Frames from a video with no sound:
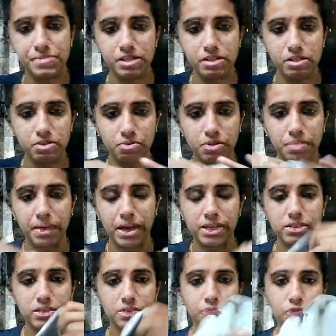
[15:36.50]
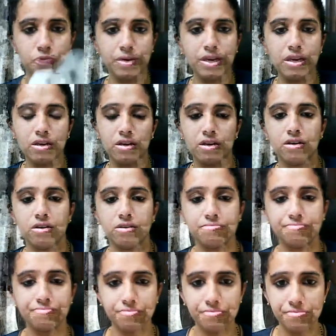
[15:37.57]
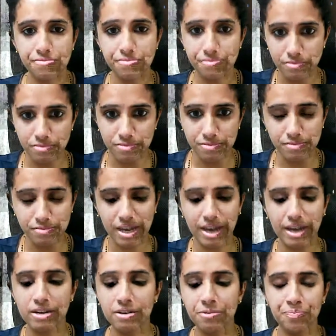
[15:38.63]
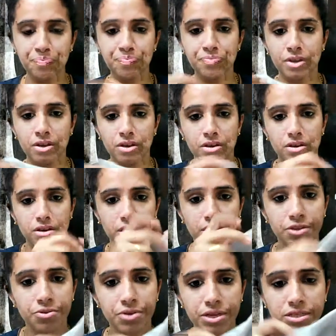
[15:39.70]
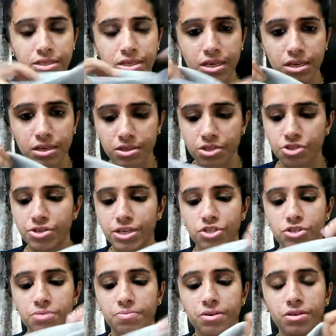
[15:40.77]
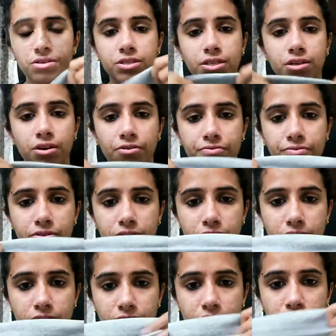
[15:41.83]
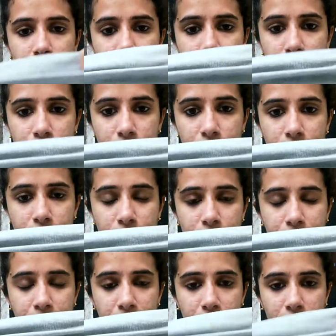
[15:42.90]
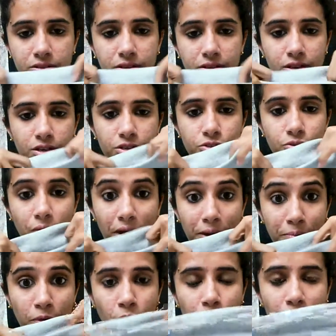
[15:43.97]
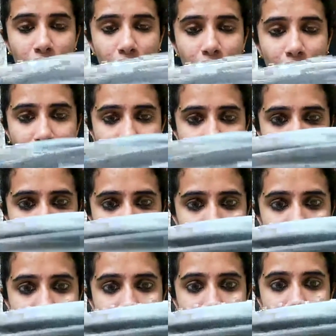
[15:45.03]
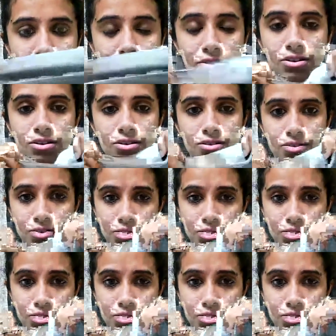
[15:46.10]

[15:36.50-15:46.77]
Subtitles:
So the pattern would be and you can see the stretchability of this is here. This is the part. So I'm hoping that this will give the